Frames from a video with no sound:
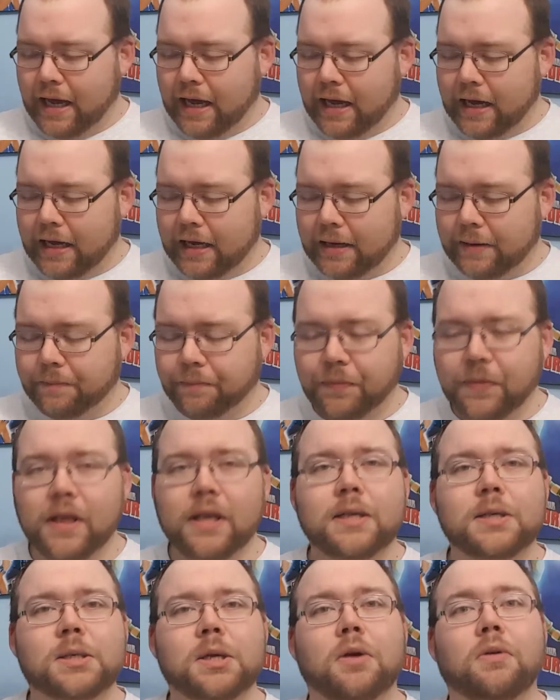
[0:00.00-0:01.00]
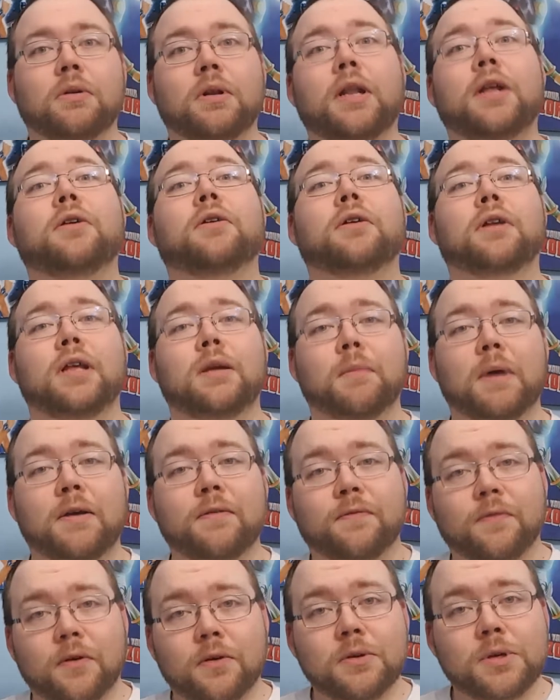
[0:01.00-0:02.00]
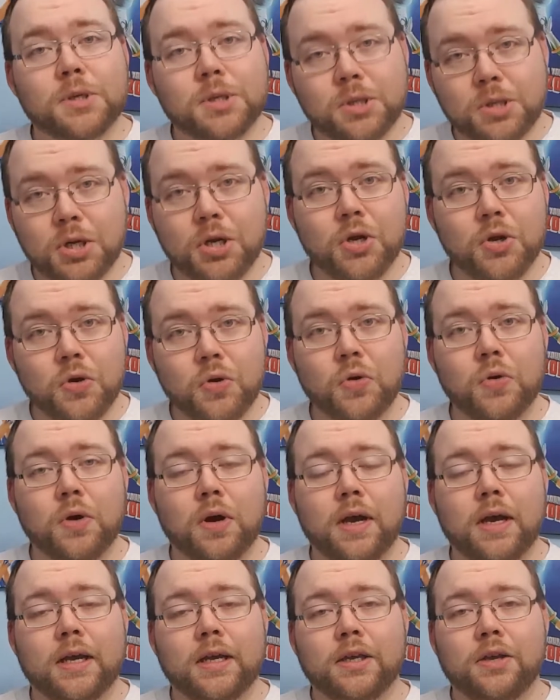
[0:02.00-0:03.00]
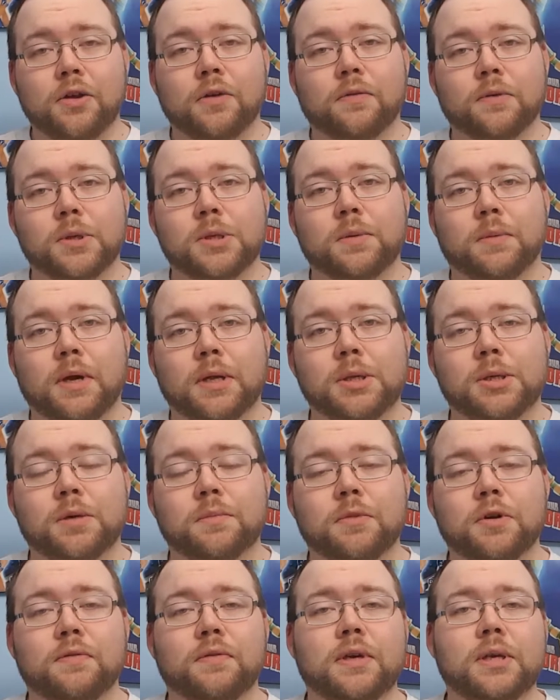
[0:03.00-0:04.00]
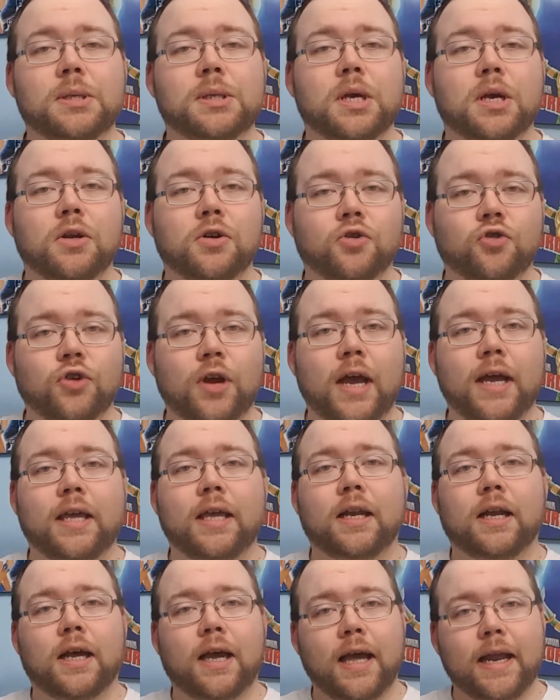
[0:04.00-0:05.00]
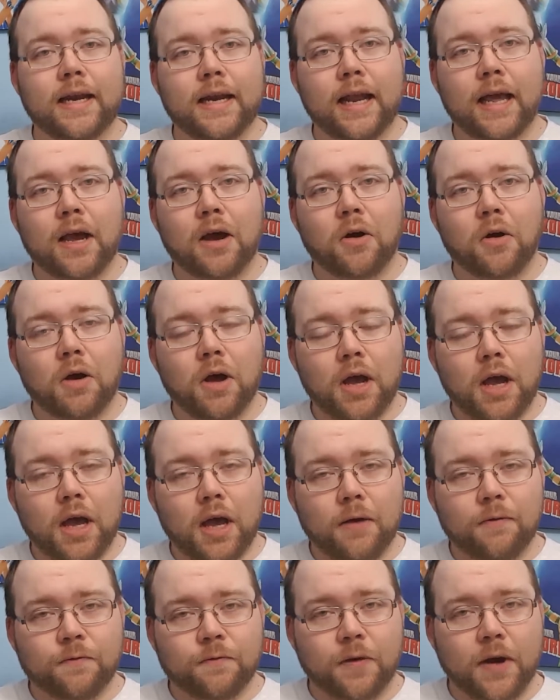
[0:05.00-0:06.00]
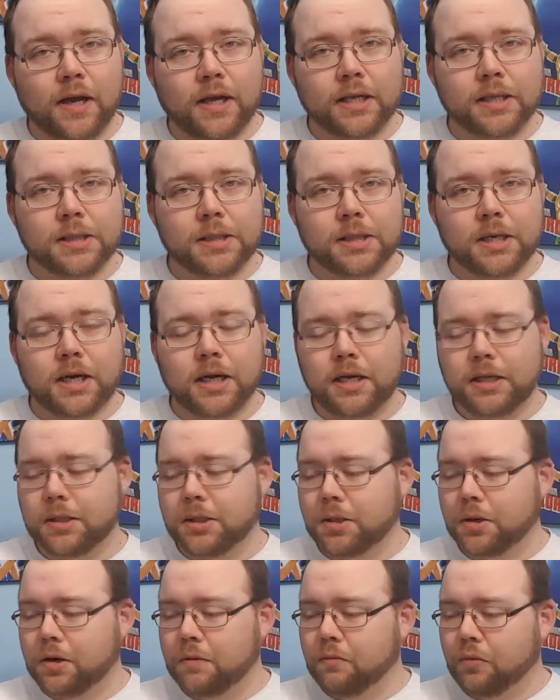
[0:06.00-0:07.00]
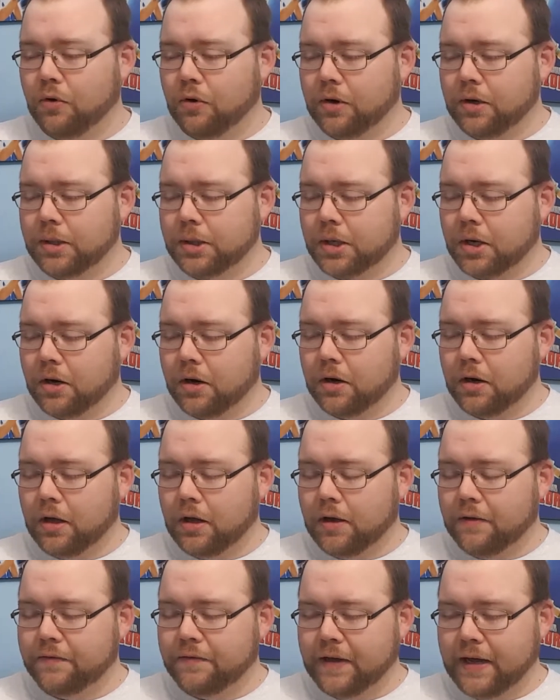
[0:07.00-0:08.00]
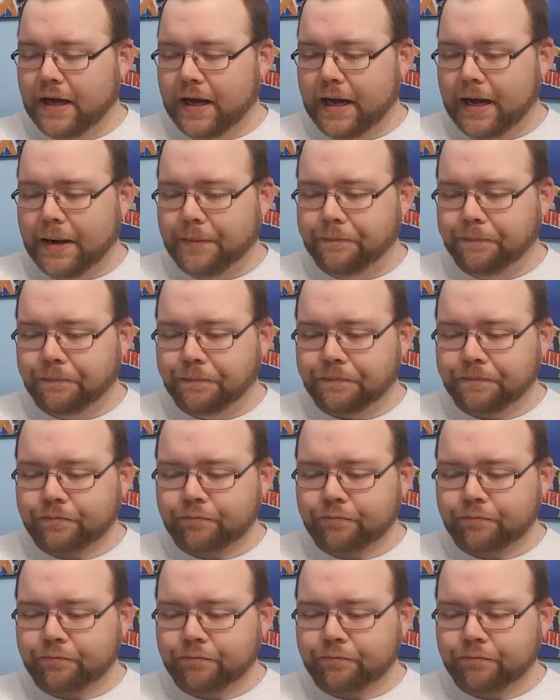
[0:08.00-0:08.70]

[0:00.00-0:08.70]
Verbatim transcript: Uh, so literally, my first two Universal monster movies, Dracula and now Frankenstein, starring Boris Karloff. Um,